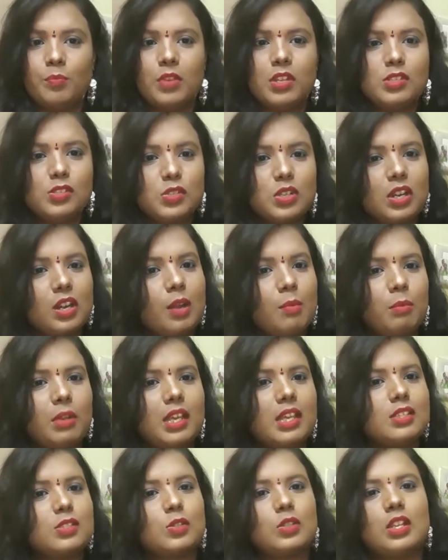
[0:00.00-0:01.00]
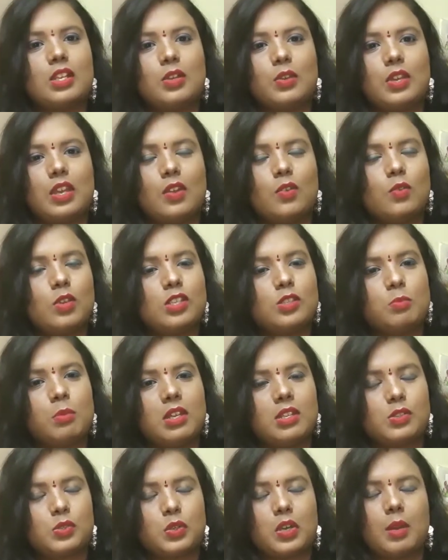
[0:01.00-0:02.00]
Instagram link so that you can reach my
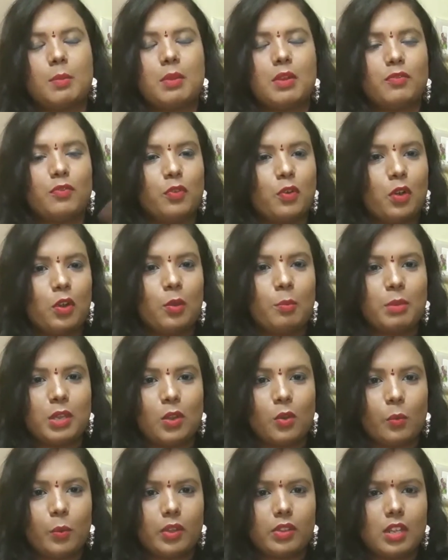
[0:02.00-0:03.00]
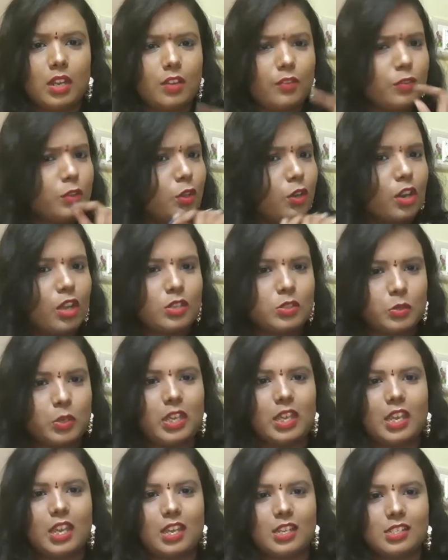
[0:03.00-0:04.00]
Instagram and follow me over there if you're not
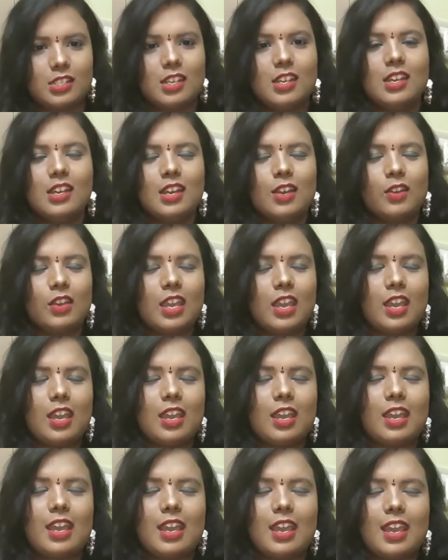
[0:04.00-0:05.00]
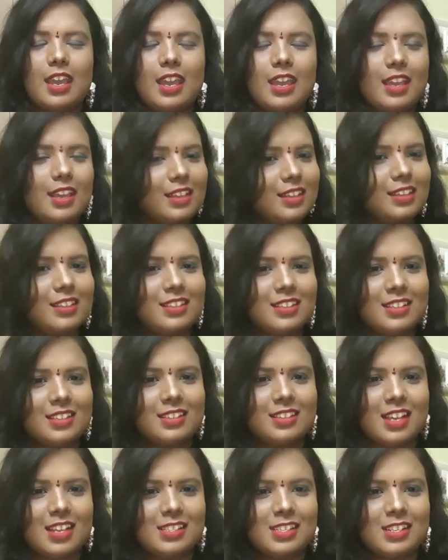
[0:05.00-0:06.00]
doing yet. Okay,
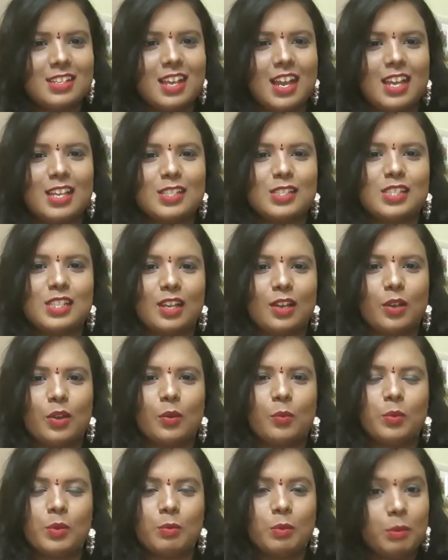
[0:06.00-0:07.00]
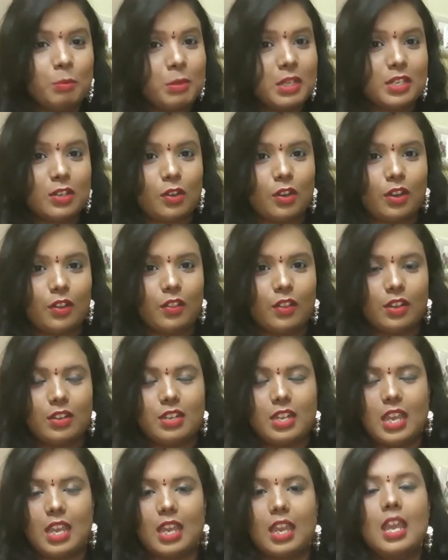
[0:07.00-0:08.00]
that's it, guys. We will meet on another
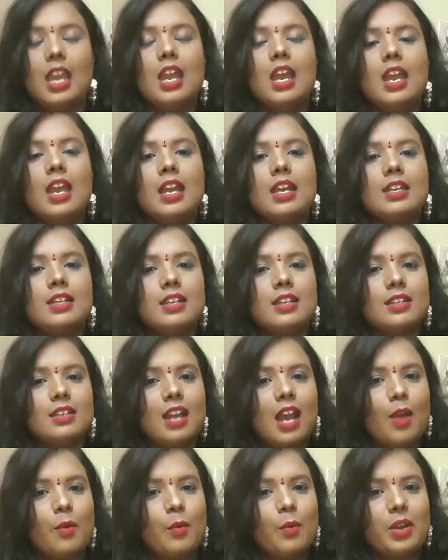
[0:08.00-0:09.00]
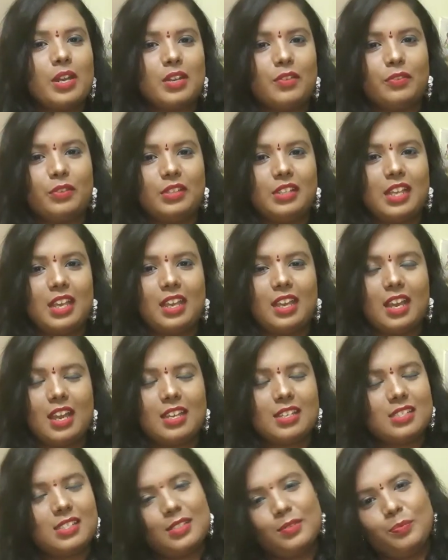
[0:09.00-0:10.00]
day. Have a wonderful day,
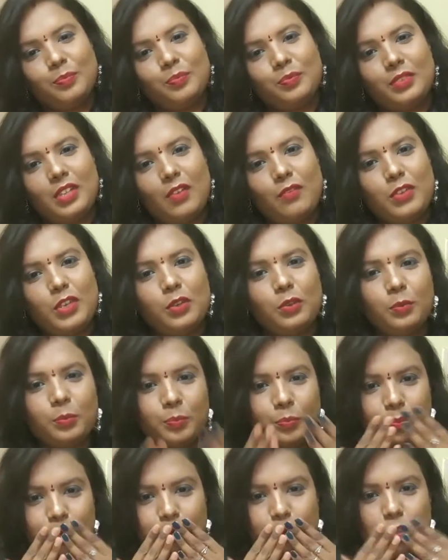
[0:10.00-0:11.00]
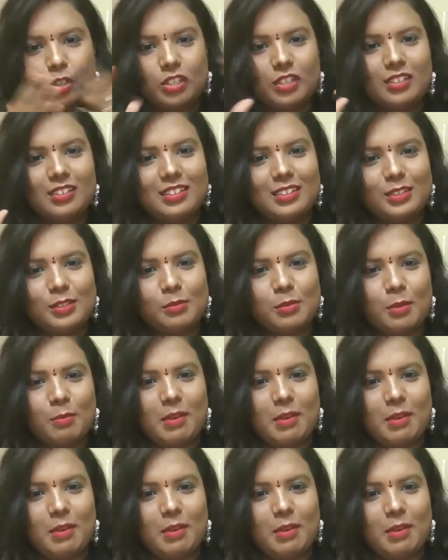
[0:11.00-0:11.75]
guys. Love you. Bye